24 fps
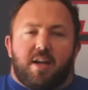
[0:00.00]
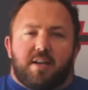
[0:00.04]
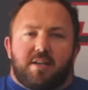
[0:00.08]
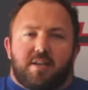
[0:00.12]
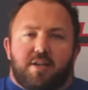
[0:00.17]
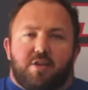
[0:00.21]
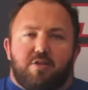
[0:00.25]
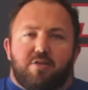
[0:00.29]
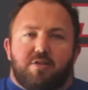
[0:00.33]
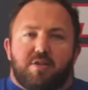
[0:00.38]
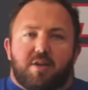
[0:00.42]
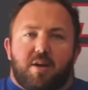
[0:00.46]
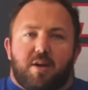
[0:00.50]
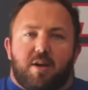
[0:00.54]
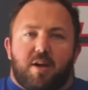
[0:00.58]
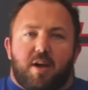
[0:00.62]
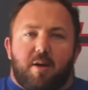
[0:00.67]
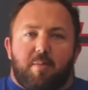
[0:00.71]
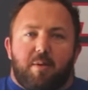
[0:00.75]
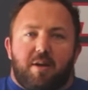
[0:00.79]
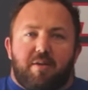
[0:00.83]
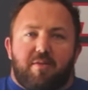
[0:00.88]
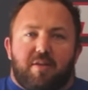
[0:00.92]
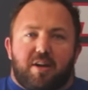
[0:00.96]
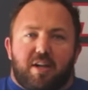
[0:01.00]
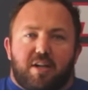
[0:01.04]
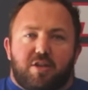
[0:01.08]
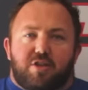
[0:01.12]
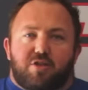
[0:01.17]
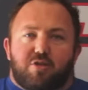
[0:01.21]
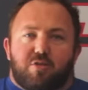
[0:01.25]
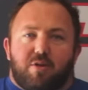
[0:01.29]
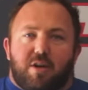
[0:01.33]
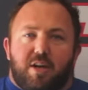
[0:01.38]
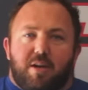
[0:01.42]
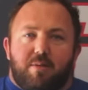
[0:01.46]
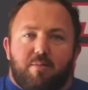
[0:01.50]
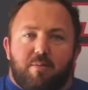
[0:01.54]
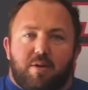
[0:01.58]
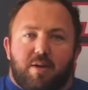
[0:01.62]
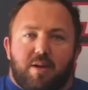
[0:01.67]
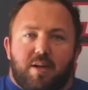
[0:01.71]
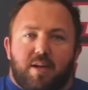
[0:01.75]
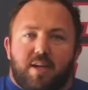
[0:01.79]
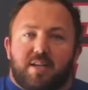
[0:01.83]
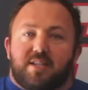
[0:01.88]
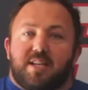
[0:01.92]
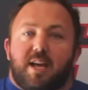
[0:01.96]
To use a, a bit of an extreme
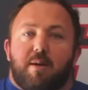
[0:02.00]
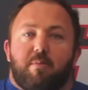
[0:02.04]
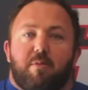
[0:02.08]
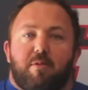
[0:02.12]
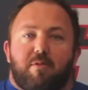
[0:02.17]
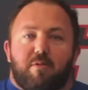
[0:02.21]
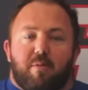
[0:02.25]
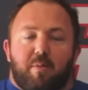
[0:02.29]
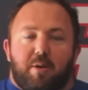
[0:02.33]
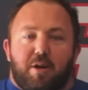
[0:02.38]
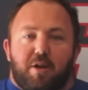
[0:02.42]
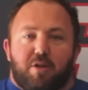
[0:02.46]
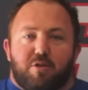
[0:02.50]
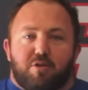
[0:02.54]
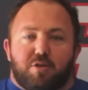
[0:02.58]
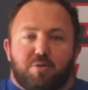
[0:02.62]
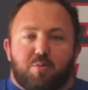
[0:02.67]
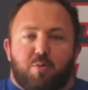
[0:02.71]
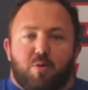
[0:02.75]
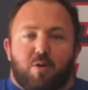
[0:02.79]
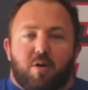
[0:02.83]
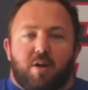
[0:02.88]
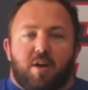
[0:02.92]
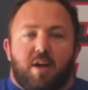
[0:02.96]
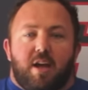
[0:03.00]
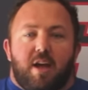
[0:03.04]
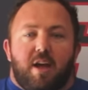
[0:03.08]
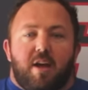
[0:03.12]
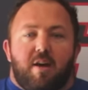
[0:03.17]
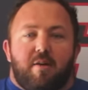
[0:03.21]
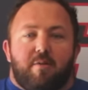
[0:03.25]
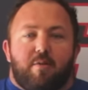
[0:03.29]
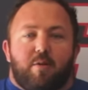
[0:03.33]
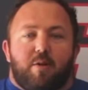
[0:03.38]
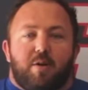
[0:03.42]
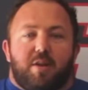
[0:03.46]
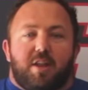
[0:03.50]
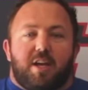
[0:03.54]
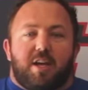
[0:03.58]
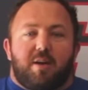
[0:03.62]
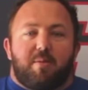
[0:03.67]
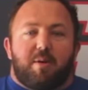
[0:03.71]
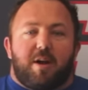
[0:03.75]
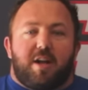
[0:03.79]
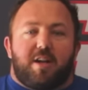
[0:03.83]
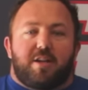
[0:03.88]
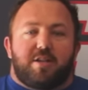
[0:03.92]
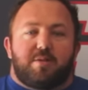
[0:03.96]
example from another sport, if we were to think
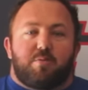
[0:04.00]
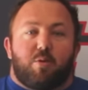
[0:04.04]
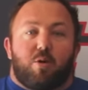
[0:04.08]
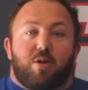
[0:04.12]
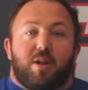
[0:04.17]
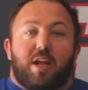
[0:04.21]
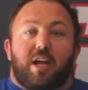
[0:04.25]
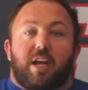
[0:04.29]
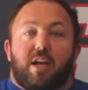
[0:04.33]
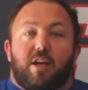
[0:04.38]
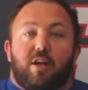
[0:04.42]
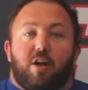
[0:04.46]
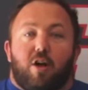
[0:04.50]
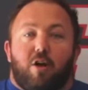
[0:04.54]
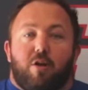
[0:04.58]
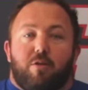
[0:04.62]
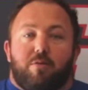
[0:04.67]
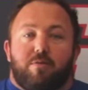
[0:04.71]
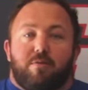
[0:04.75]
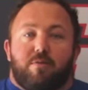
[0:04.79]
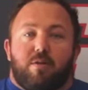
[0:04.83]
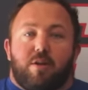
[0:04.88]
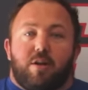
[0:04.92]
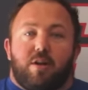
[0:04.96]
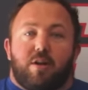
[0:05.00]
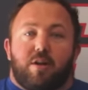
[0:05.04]
about a sport like golf,